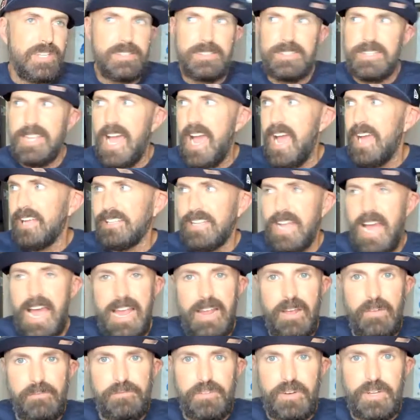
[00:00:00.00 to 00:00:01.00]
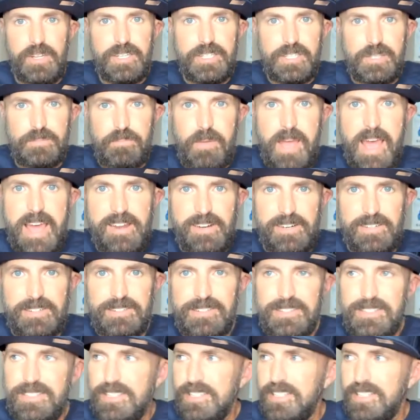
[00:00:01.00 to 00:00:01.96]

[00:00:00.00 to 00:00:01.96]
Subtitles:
Look, Kyle Fuller's better.